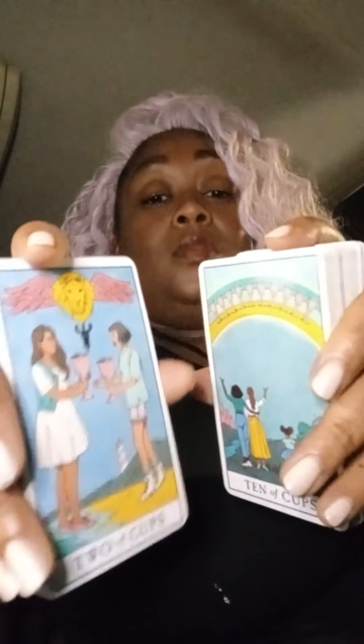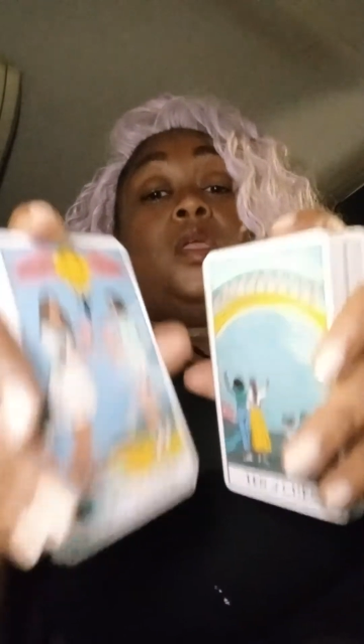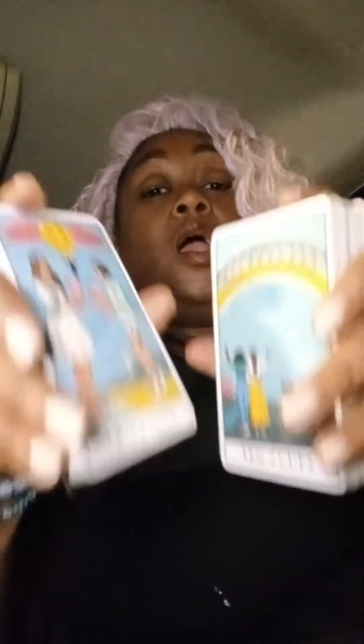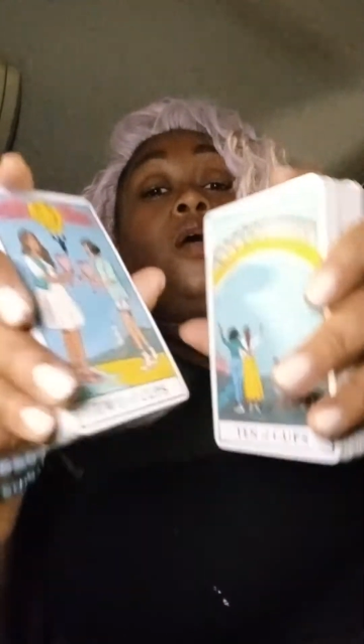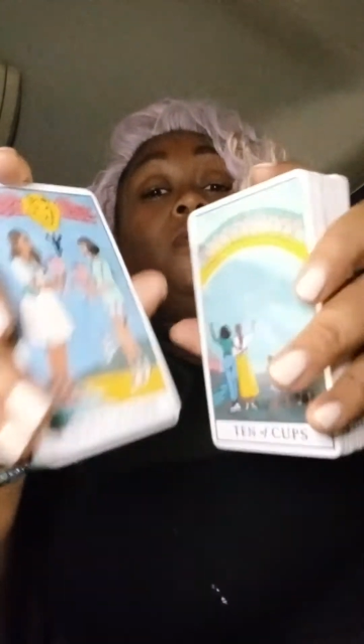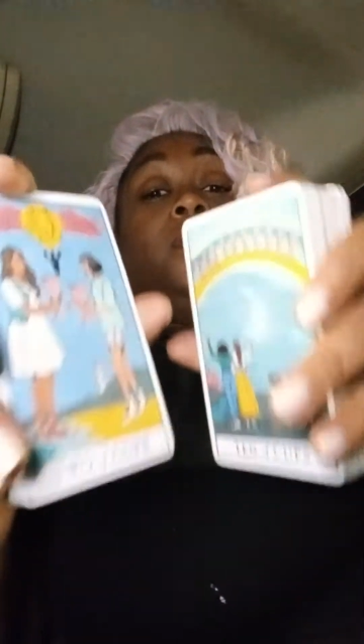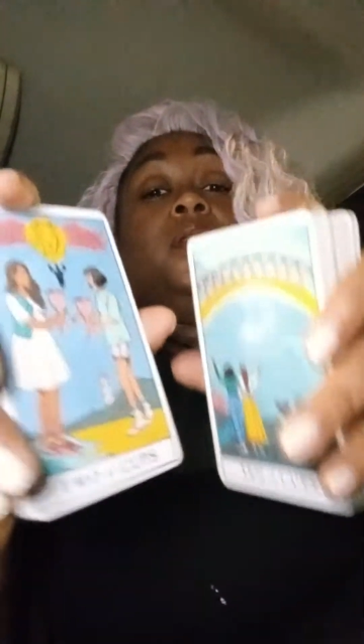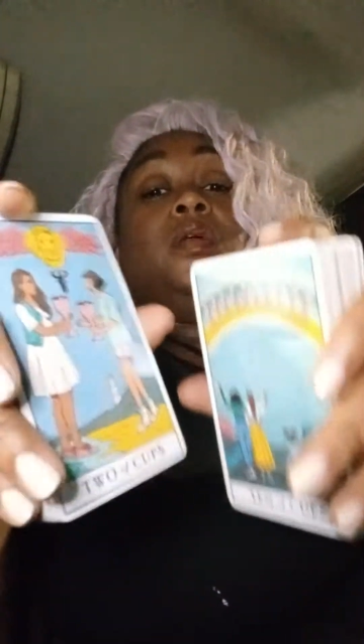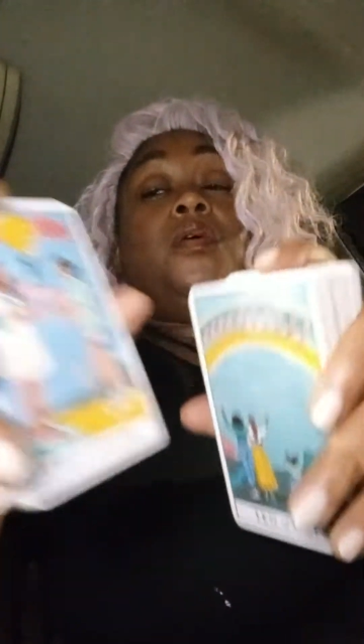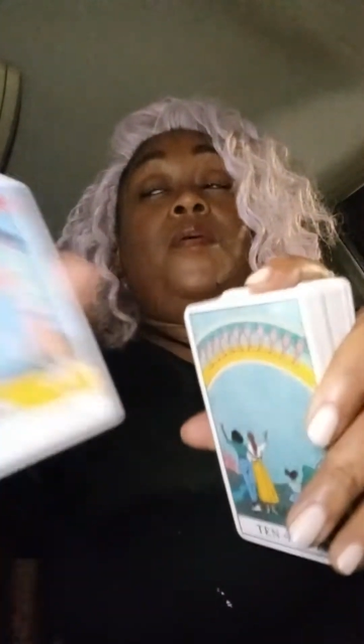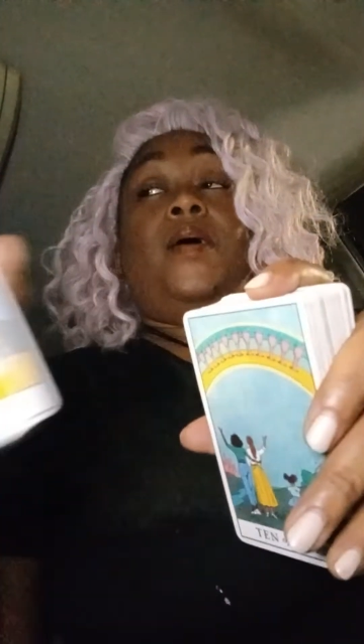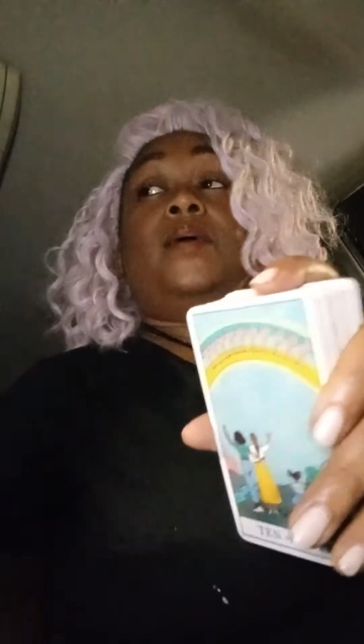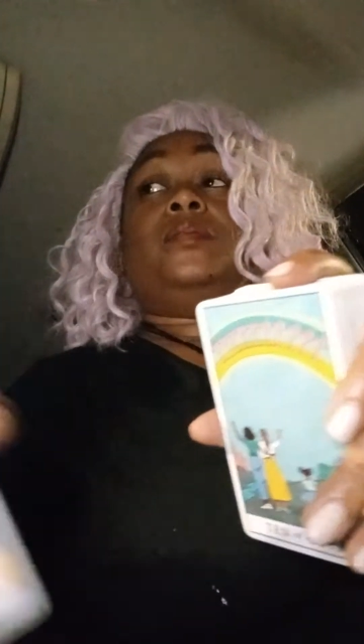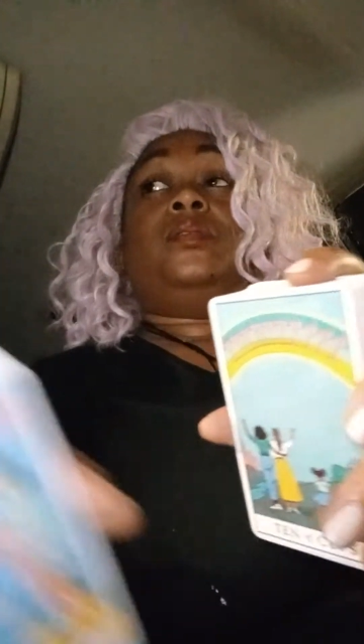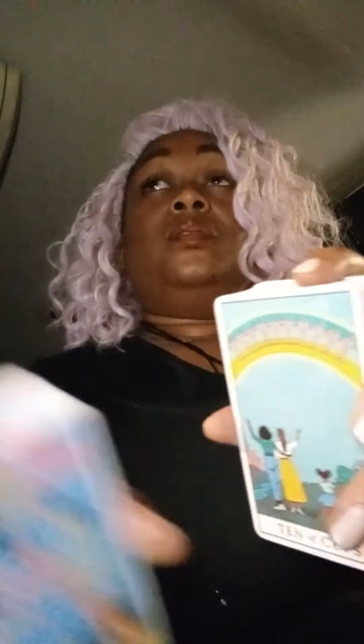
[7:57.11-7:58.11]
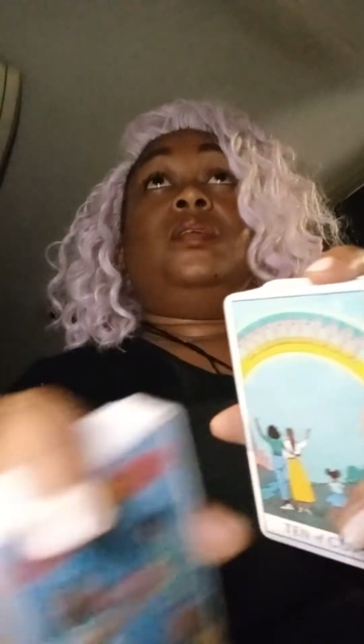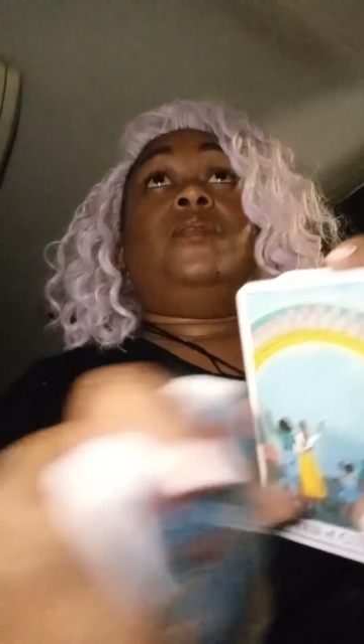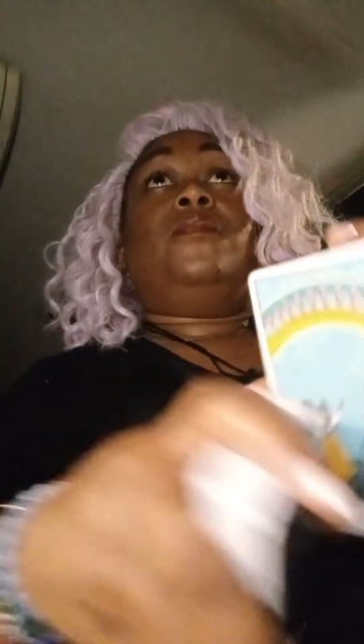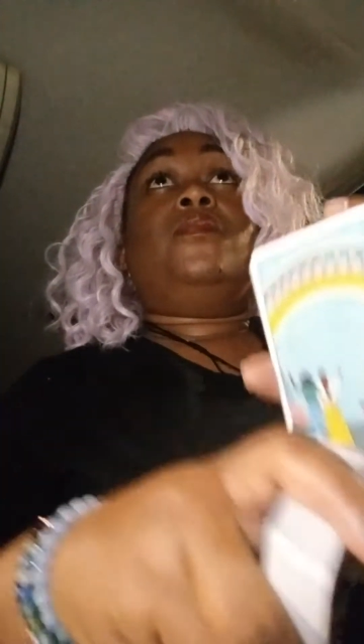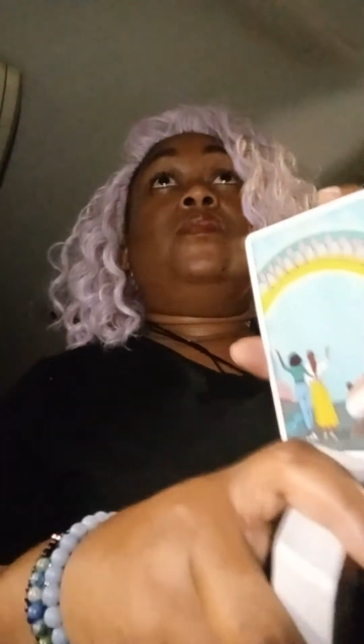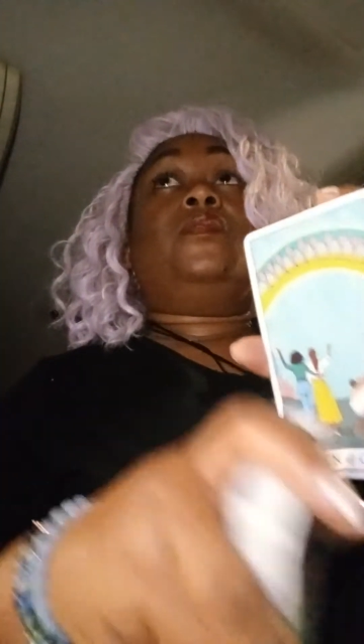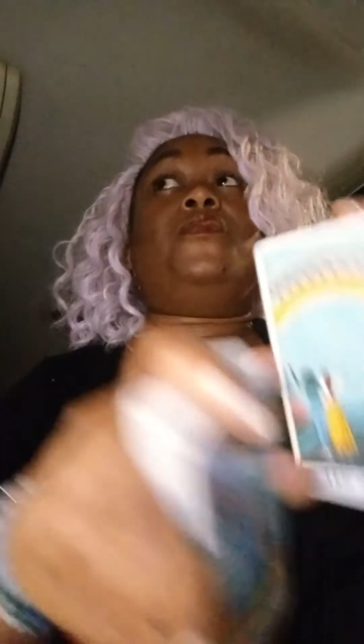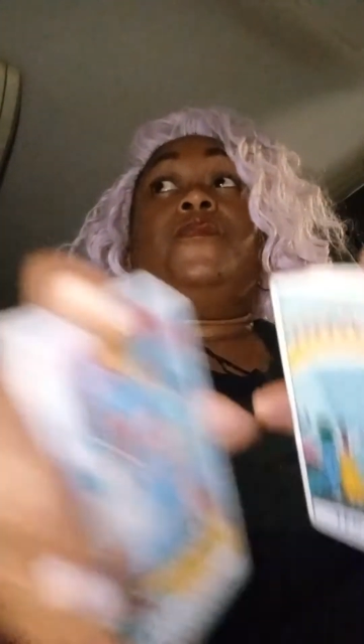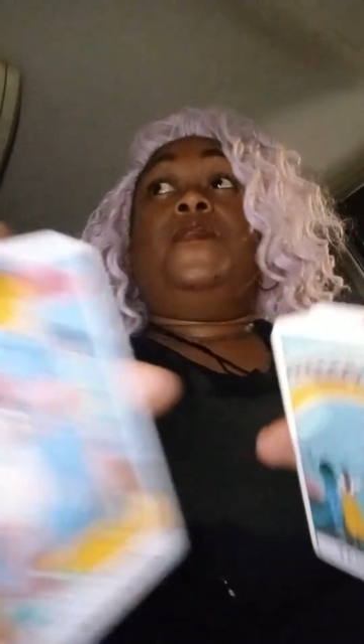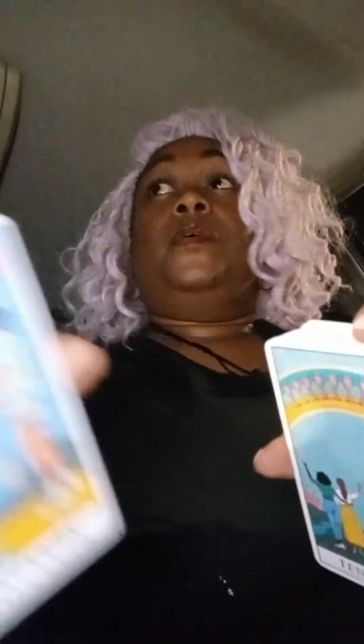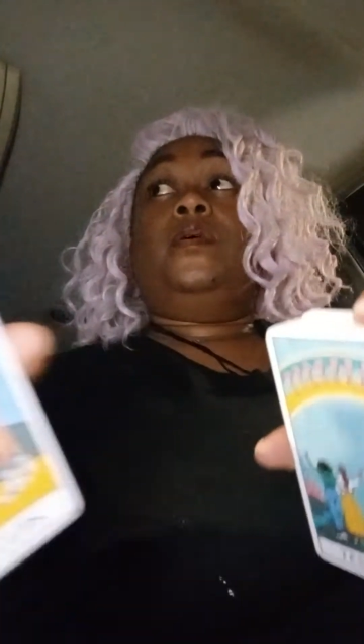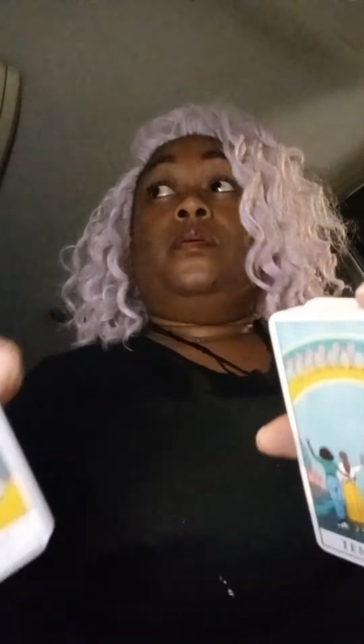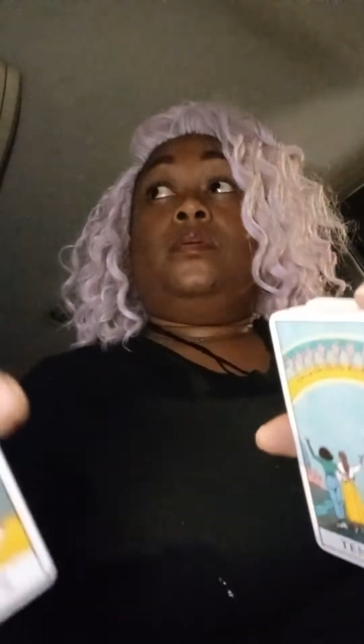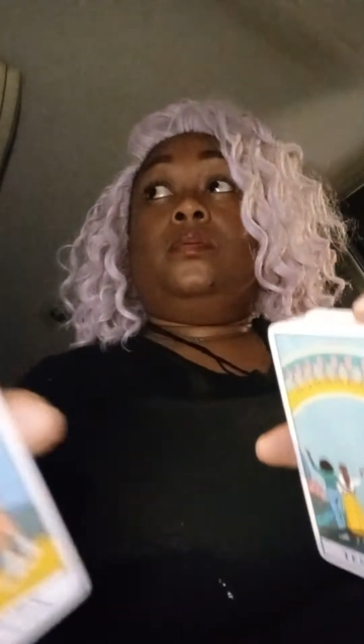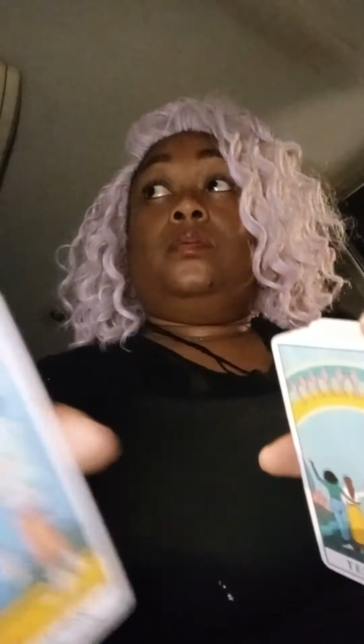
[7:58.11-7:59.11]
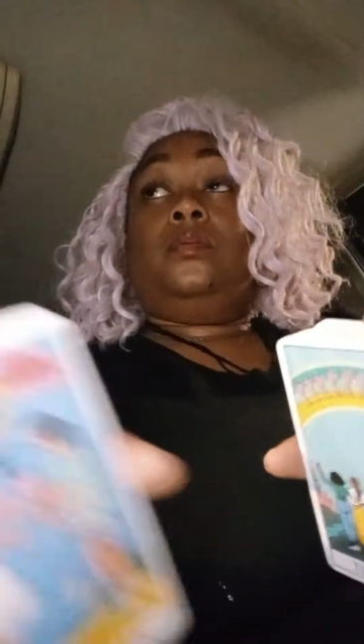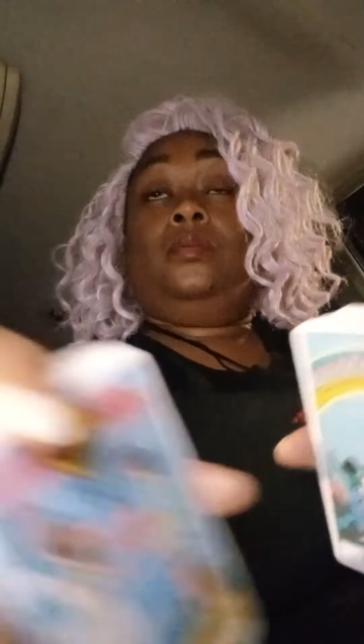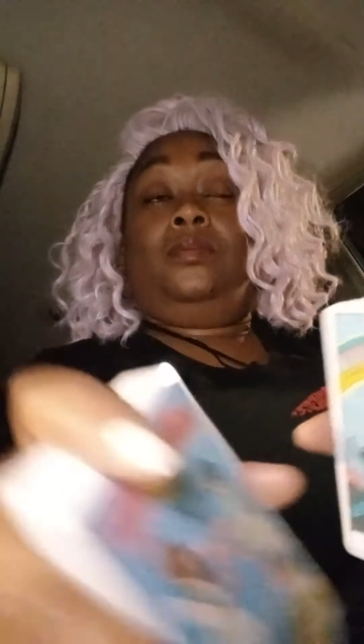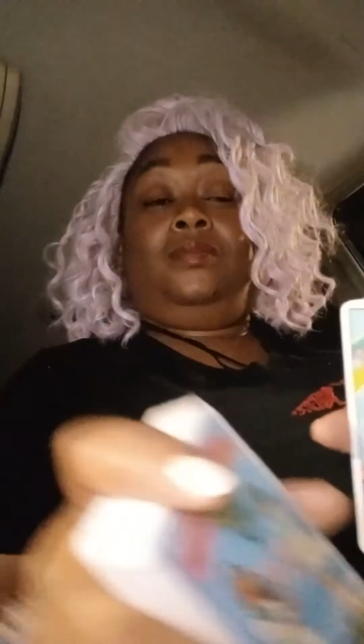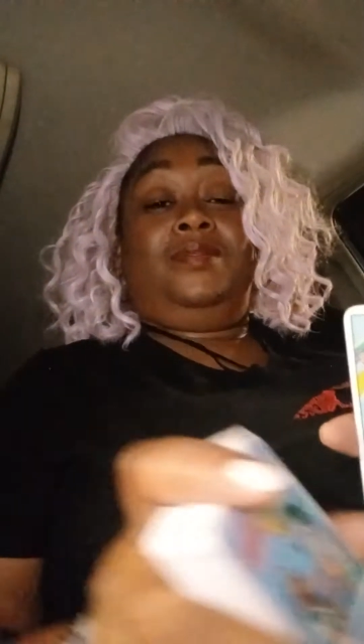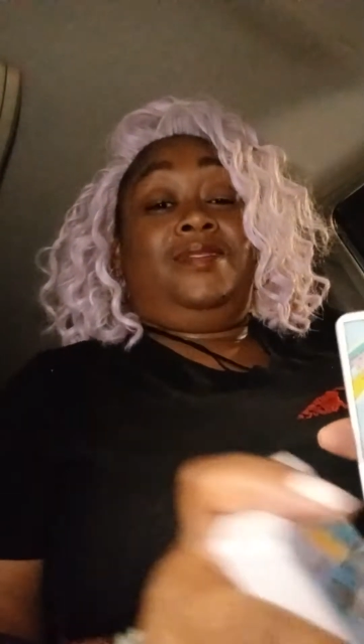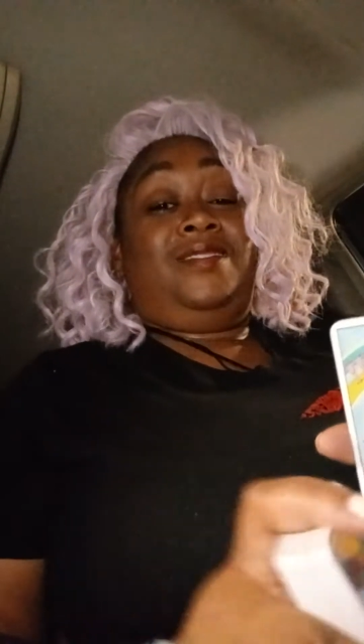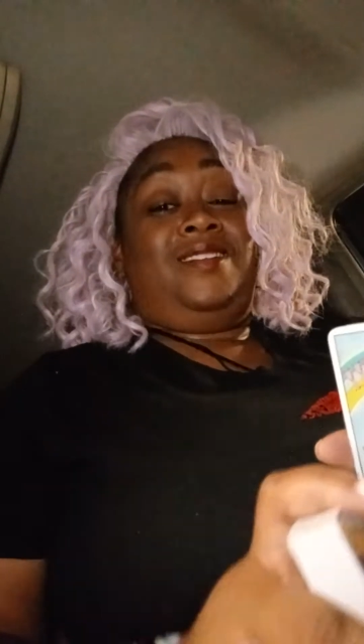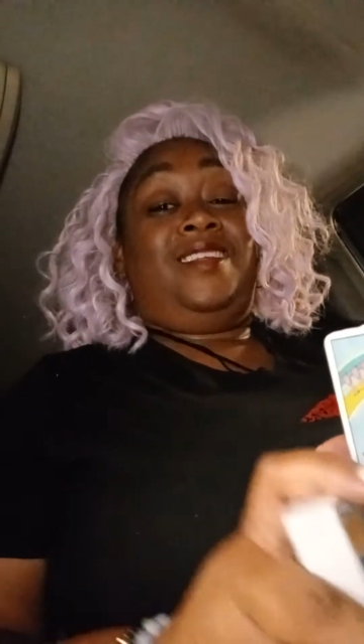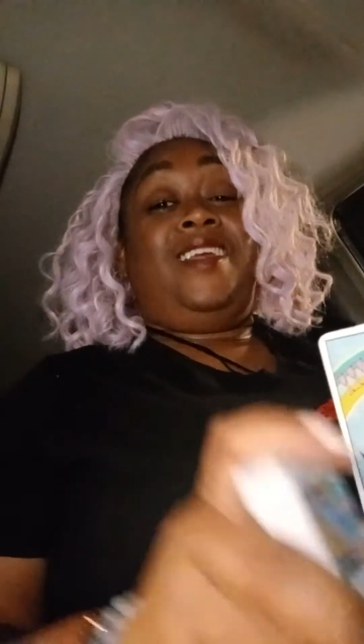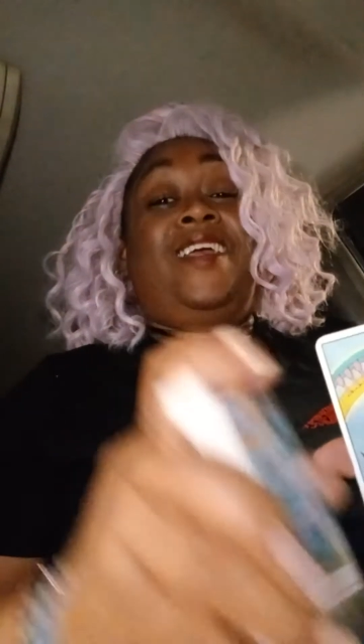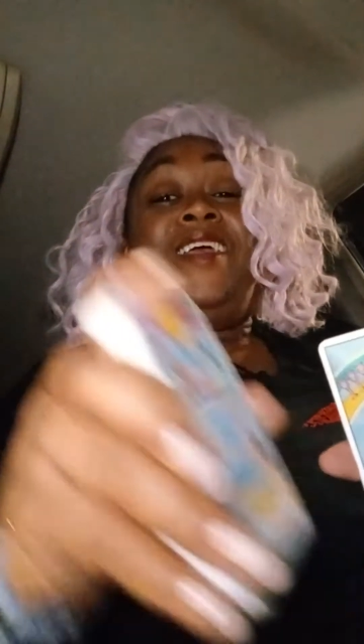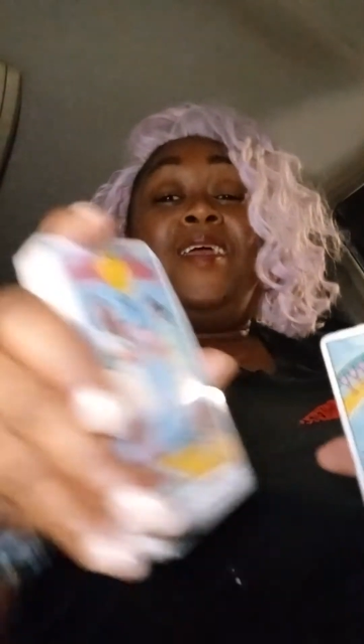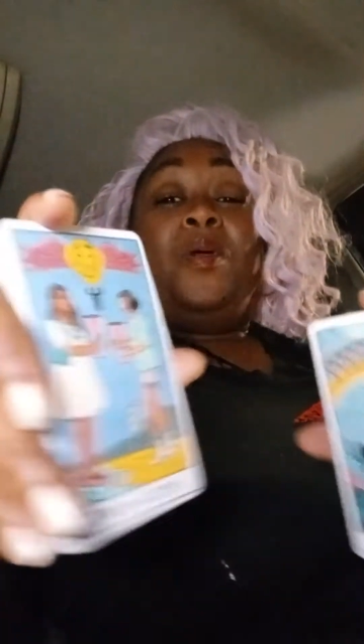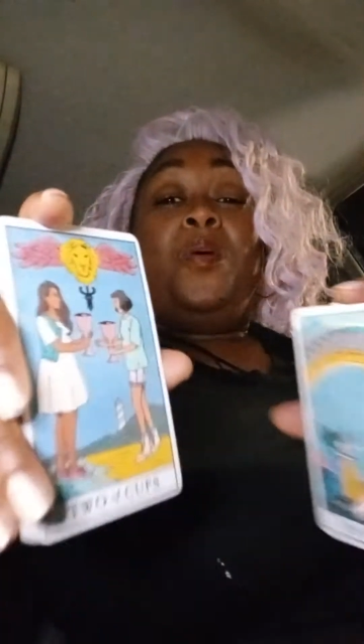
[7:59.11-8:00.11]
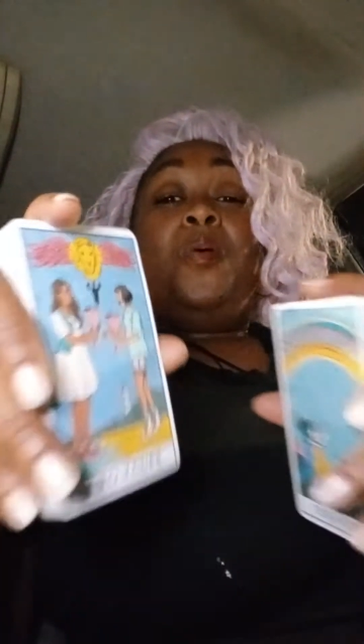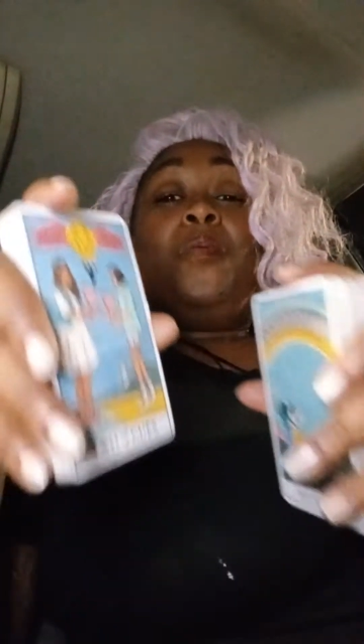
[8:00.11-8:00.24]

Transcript: Y'all need to go ask them what the fuck.